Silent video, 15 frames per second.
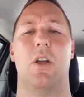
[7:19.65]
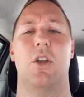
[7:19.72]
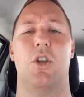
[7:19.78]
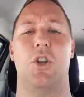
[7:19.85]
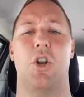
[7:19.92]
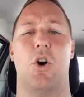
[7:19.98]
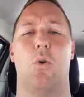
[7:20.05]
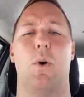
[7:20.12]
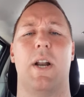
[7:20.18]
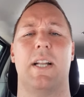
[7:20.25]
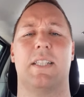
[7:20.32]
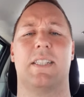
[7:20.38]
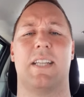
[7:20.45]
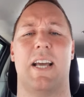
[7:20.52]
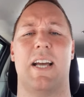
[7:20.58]
You know what it
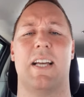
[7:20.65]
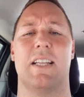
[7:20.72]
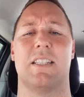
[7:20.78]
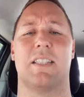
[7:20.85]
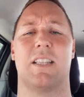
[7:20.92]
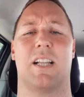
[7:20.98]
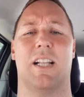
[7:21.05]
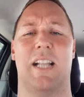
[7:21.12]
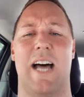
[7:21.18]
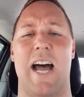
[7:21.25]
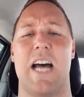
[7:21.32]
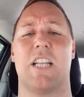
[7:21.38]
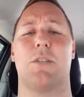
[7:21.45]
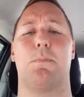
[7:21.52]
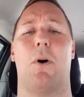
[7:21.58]
says? The
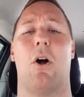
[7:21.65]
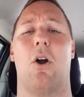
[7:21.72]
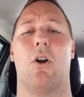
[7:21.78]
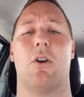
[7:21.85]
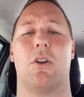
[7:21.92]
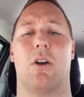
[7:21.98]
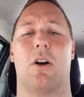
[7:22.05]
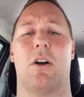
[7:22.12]
last part